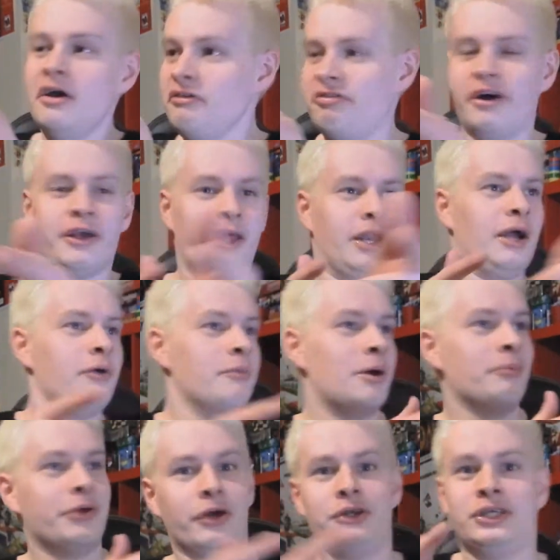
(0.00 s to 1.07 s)
Fucking, I
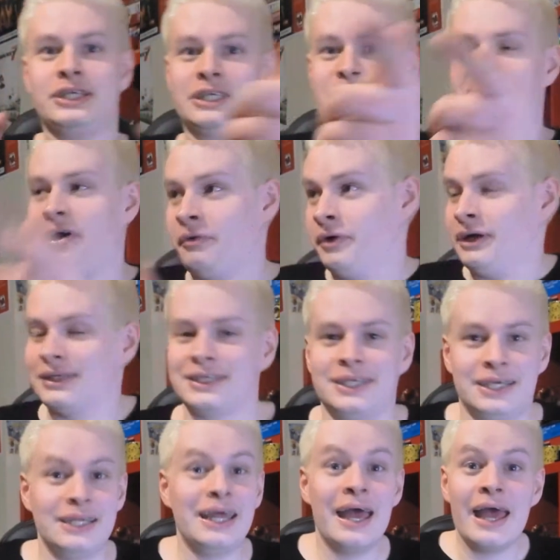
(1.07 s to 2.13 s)
remember Yoshi's Safari when I was a
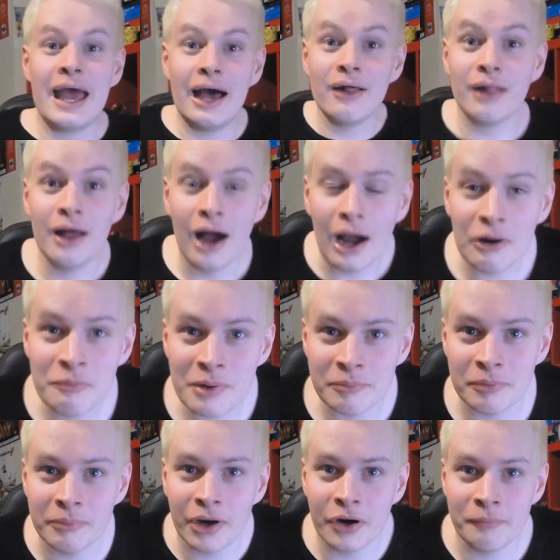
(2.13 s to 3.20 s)
kid. Hell, I
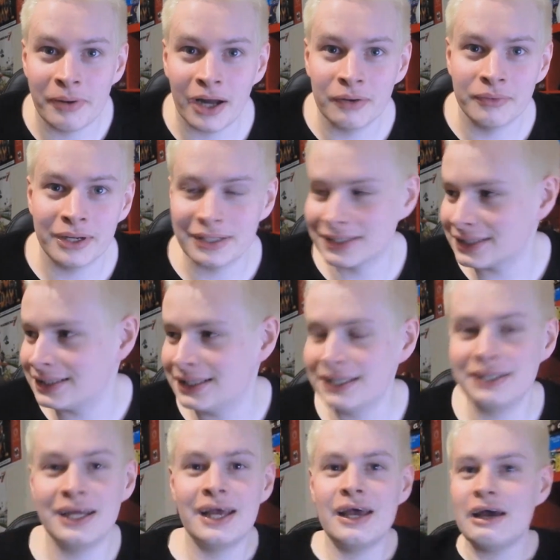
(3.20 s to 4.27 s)
remember Mario Party when I was a
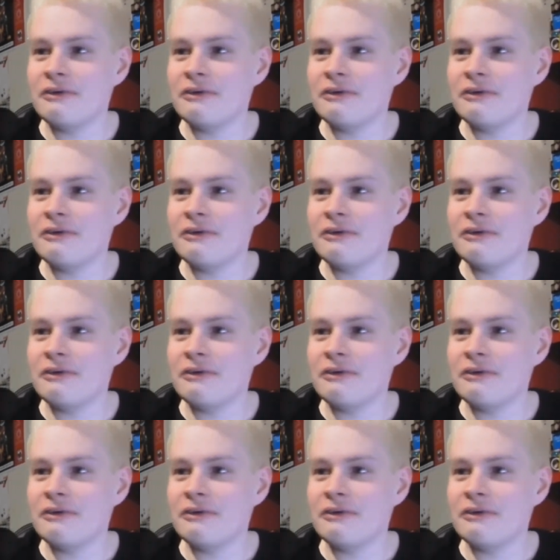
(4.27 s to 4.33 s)
kid.